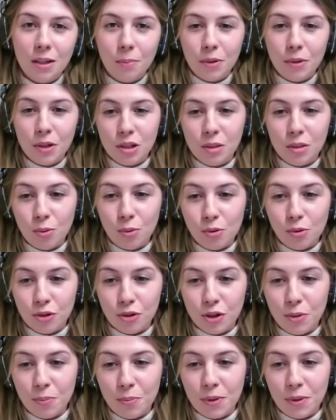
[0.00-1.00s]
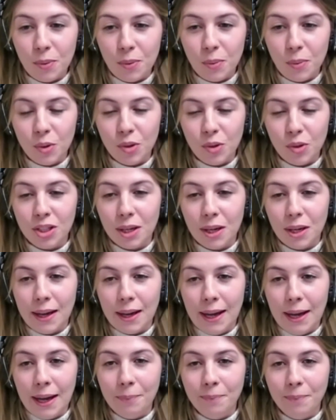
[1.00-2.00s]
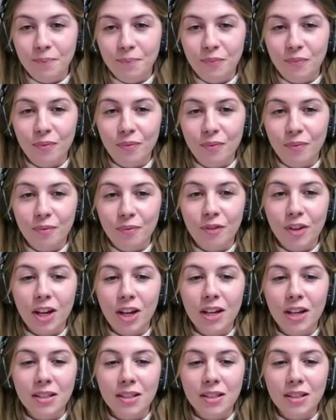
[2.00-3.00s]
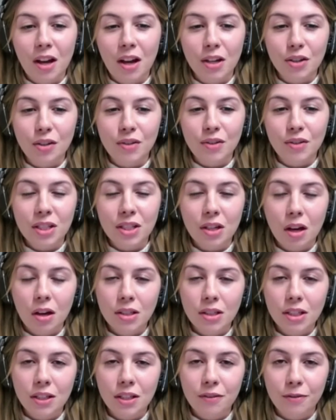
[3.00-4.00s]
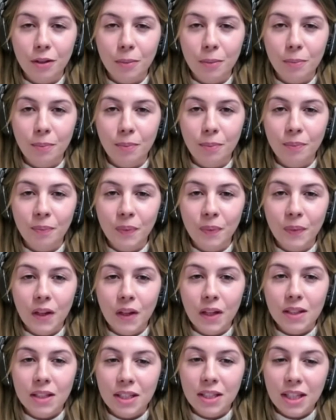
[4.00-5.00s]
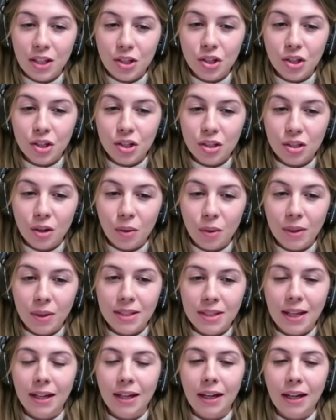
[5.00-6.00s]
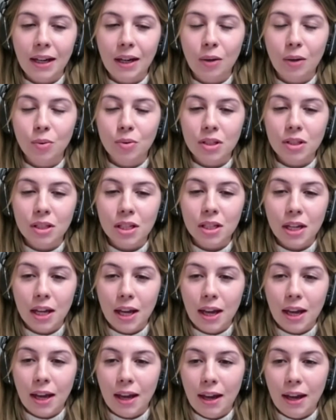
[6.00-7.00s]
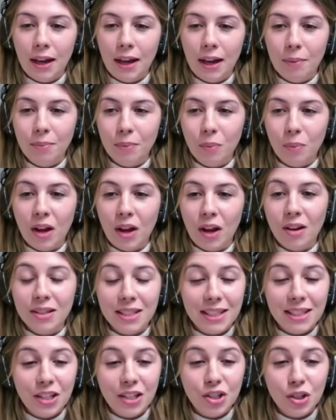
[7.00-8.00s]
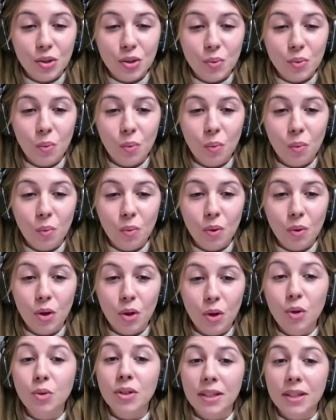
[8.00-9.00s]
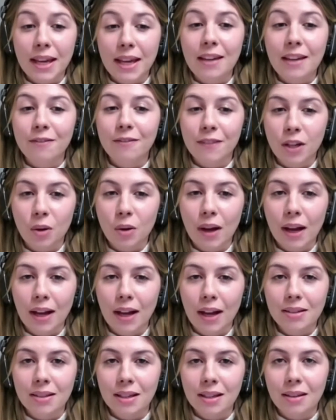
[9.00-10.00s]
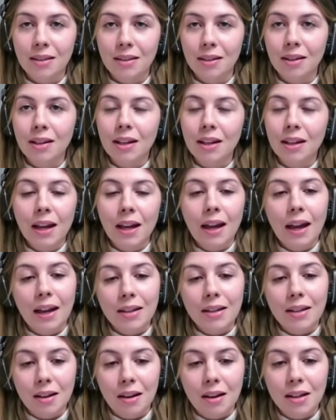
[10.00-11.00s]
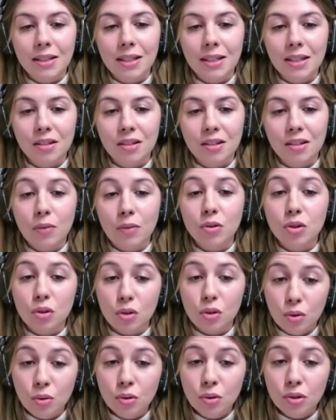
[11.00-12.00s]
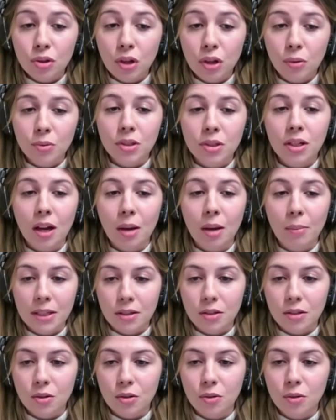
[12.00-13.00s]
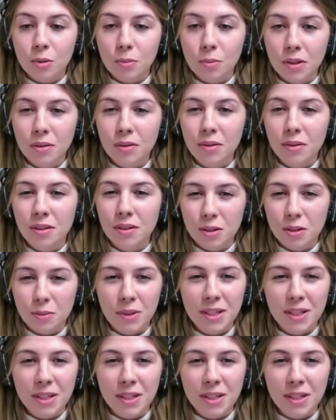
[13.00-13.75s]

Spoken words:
we set up a support group that was first kind of started from the teachers. So we sent out, we asked the teachers, who do they feel has either anxieties around school, struggles to come into schools,